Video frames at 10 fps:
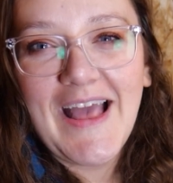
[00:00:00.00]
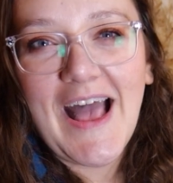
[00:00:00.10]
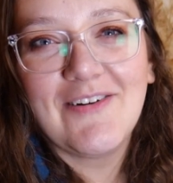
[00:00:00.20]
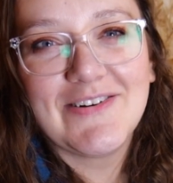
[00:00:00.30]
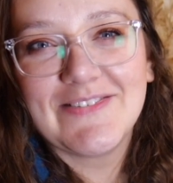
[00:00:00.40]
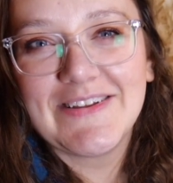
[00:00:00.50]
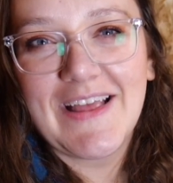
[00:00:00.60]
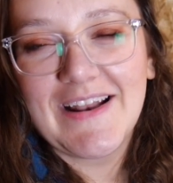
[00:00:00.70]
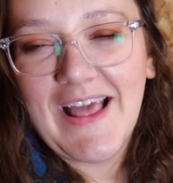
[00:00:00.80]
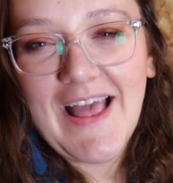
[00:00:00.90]
I would really,
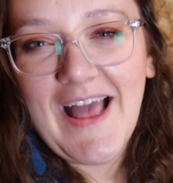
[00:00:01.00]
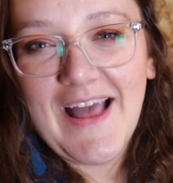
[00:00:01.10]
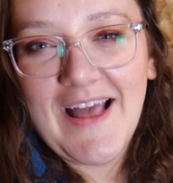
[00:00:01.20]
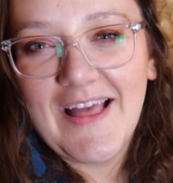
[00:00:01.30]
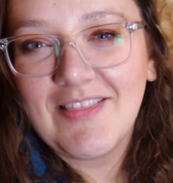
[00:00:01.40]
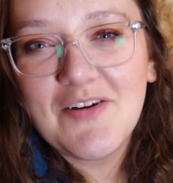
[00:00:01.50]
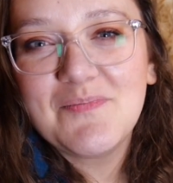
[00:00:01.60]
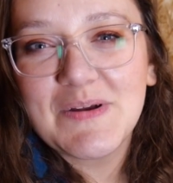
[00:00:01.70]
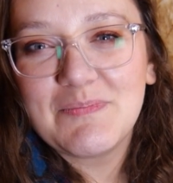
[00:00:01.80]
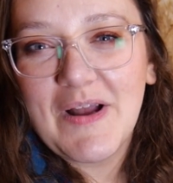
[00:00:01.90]
and I love
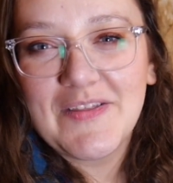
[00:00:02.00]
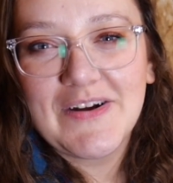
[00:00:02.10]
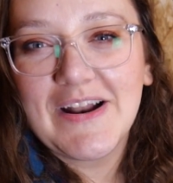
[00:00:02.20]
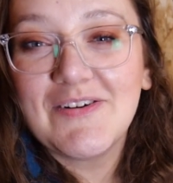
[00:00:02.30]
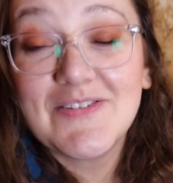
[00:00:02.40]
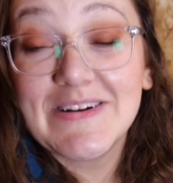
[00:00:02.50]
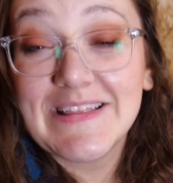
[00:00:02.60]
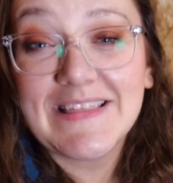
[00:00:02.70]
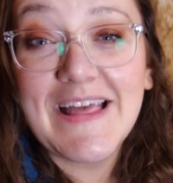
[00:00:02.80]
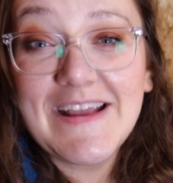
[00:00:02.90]
Big Brother and I would
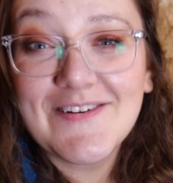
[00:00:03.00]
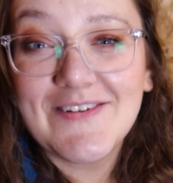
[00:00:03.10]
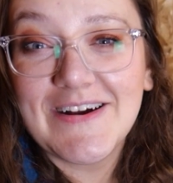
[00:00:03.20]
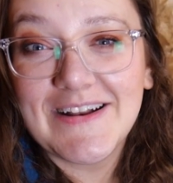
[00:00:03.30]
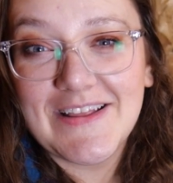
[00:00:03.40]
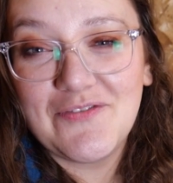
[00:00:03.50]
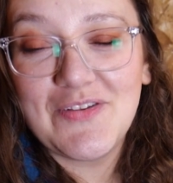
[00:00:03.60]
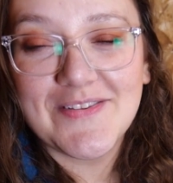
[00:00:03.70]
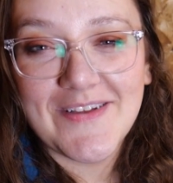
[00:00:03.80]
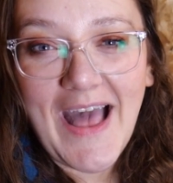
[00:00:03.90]
really like one if
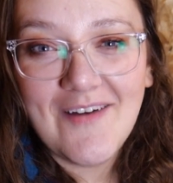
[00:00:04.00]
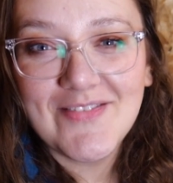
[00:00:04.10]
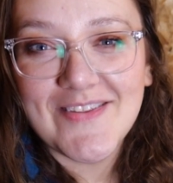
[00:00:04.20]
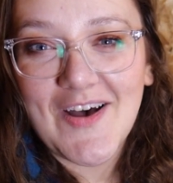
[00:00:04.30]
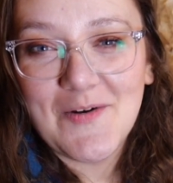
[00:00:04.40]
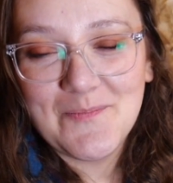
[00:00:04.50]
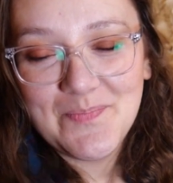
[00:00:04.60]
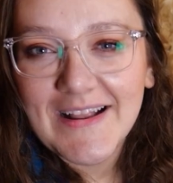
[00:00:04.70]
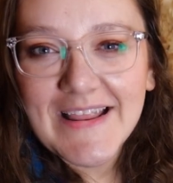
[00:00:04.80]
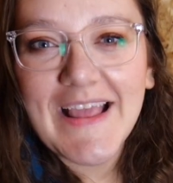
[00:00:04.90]
you still have
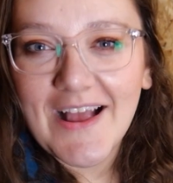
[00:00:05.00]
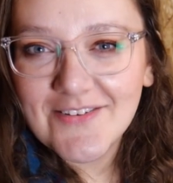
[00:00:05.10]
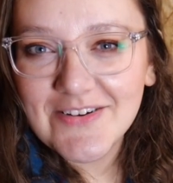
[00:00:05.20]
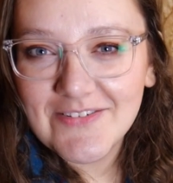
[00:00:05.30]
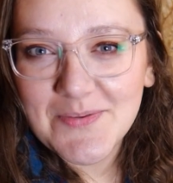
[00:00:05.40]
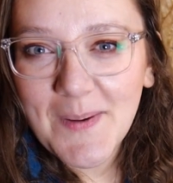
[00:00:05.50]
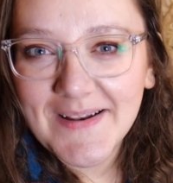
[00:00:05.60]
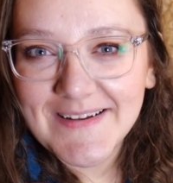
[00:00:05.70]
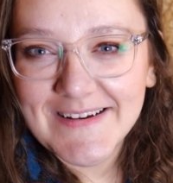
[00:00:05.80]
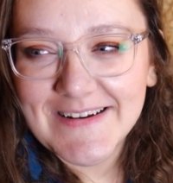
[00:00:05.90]
some. And he actually
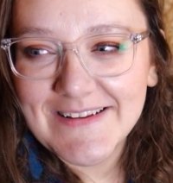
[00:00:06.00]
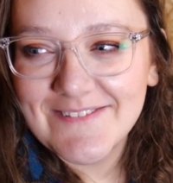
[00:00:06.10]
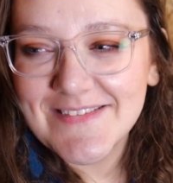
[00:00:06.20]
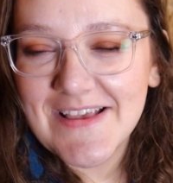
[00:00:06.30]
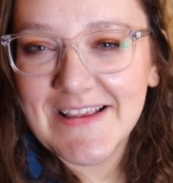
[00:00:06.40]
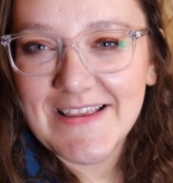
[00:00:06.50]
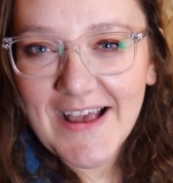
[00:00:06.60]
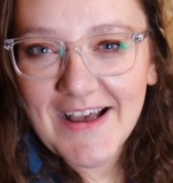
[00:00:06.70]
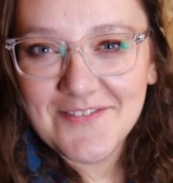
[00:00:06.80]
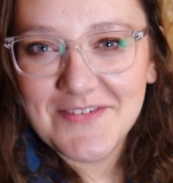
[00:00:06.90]
responded and he was like,
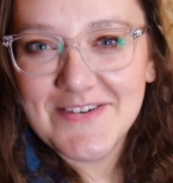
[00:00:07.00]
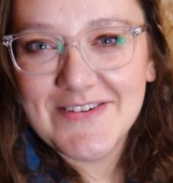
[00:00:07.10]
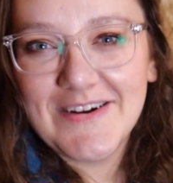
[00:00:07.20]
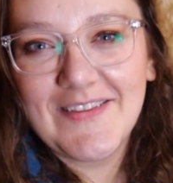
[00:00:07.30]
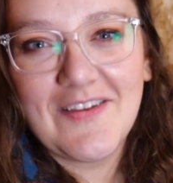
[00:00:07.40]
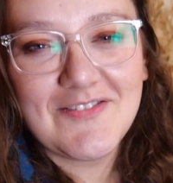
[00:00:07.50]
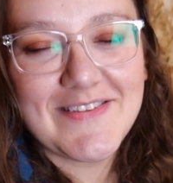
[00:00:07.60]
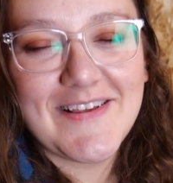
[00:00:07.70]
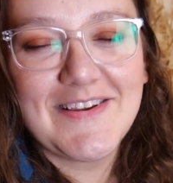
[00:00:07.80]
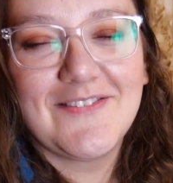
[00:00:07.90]
yeah, for sure, I'd love to
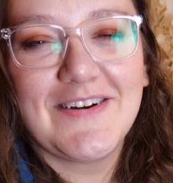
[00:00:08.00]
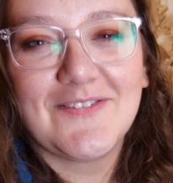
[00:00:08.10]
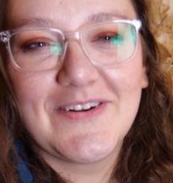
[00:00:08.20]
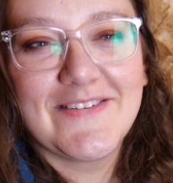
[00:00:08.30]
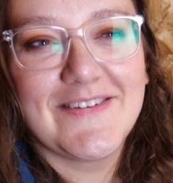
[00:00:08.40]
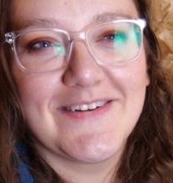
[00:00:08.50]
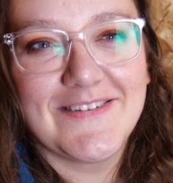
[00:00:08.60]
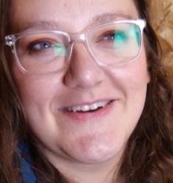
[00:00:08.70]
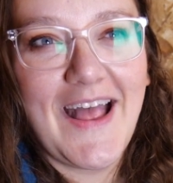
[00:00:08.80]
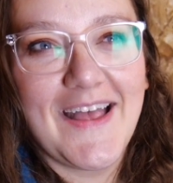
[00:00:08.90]
send you one. What's your
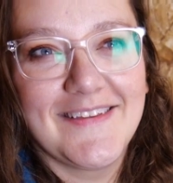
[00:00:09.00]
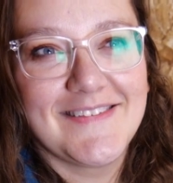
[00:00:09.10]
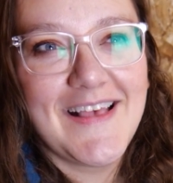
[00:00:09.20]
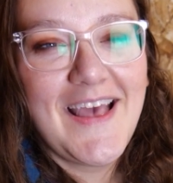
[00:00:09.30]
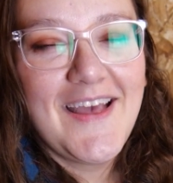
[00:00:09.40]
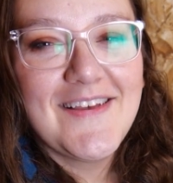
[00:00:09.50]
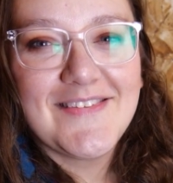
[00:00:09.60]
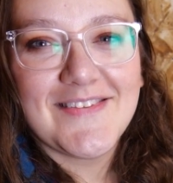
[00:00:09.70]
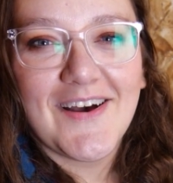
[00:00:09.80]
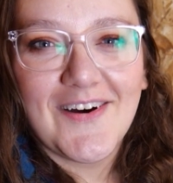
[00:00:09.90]
address?
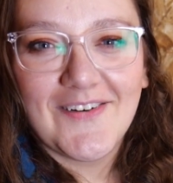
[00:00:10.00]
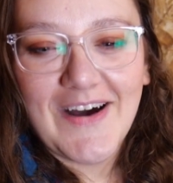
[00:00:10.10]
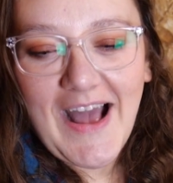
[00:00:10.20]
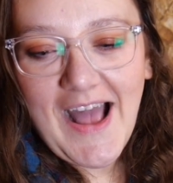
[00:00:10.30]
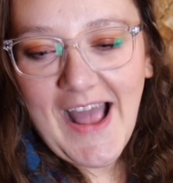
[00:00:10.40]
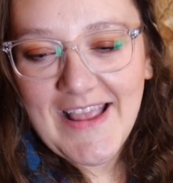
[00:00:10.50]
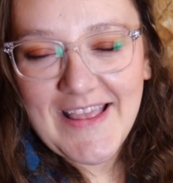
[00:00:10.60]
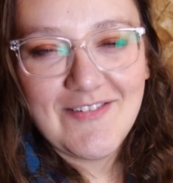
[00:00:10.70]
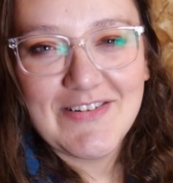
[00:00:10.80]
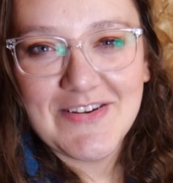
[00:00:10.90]
So I
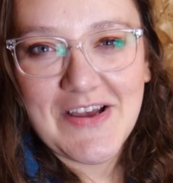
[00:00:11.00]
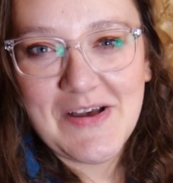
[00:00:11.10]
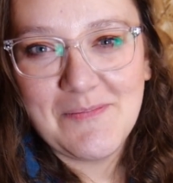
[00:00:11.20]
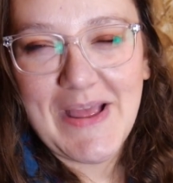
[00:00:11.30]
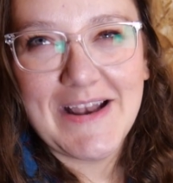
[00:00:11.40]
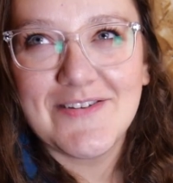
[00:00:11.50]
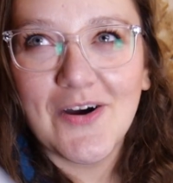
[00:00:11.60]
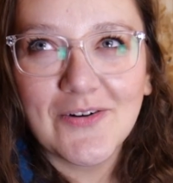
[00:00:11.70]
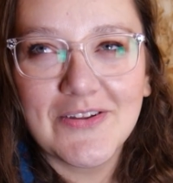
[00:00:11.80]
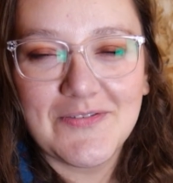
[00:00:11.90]
gave it to him and
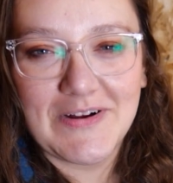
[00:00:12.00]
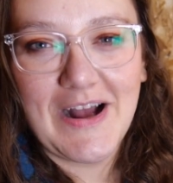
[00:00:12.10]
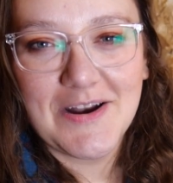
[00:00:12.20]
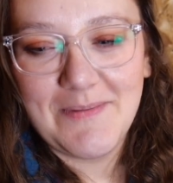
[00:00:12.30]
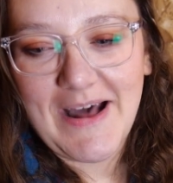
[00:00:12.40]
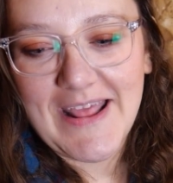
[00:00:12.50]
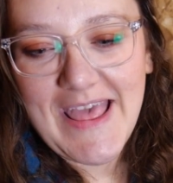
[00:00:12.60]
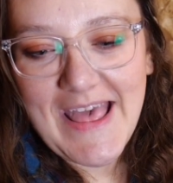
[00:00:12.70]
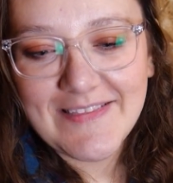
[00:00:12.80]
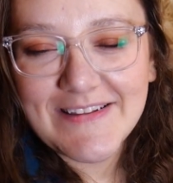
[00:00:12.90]
totally forgot about
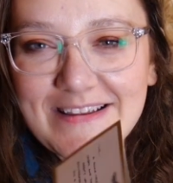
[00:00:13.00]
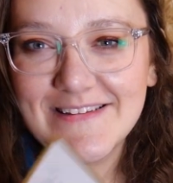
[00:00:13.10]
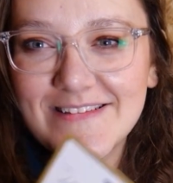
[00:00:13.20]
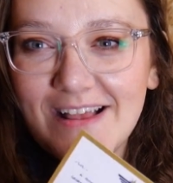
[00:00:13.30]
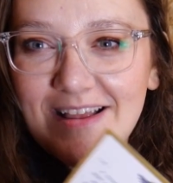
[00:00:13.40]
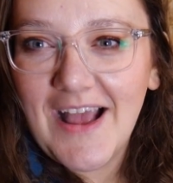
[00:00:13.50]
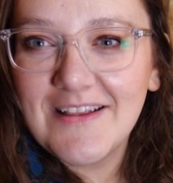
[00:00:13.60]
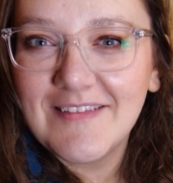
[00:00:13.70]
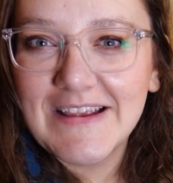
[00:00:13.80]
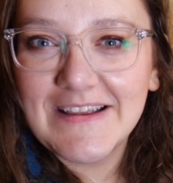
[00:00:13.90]
it. And then he sent,
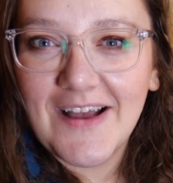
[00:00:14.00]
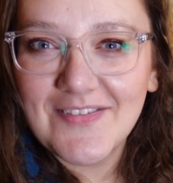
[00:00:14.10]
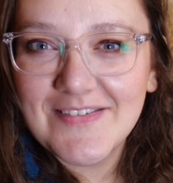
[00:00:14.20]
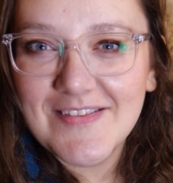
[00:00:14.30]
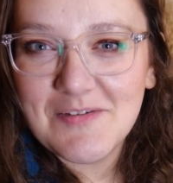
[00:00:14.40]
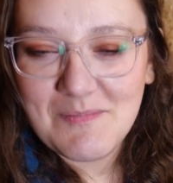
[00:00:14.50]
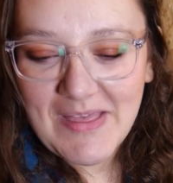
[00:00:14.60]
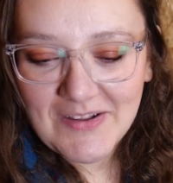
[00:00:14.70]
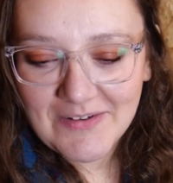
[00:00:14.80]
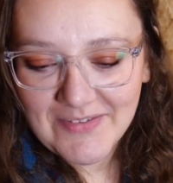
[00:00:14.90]
I like got this in the
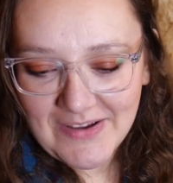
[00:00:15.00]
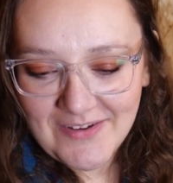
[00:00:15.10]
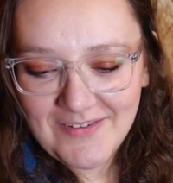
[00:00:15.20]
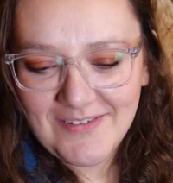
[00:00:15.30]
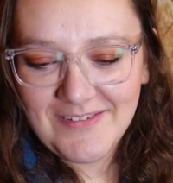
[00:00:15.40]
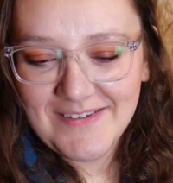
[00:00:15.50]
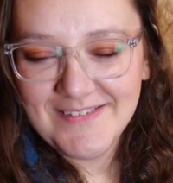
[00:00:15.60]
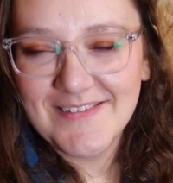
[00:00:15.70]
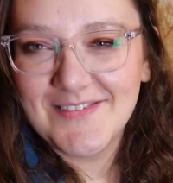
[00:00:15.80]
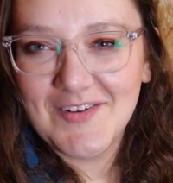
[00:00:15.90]
mail and I was like, who
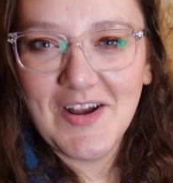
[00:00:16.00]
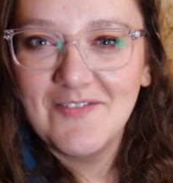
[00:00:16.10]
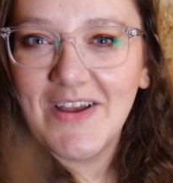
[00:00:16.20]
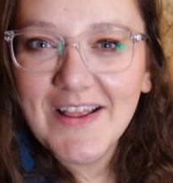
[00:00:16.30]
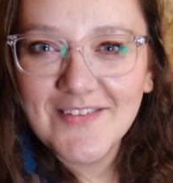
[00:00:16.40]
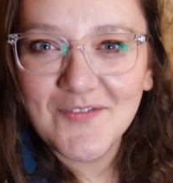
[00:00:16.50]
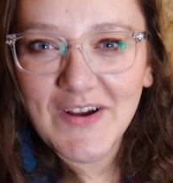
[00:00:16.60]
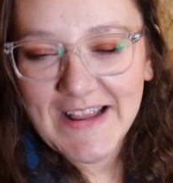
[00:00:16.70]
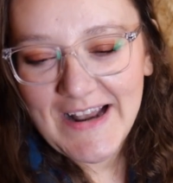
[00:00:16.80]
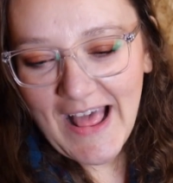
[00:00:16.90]
is this from? It's
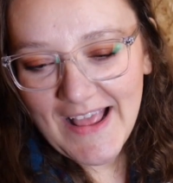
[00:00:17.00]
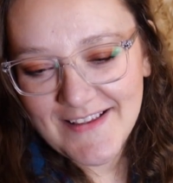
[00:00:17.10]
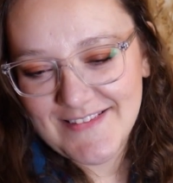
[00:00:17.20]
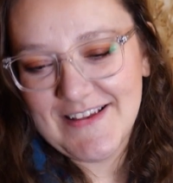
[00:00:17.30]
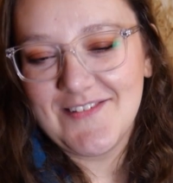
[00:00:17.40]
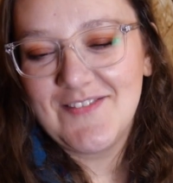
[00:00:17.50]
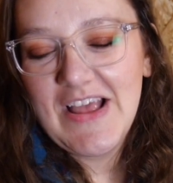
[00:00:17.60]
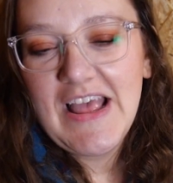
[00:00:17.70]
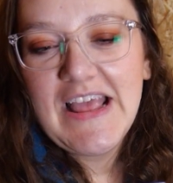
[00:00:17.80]
freaking Heisem.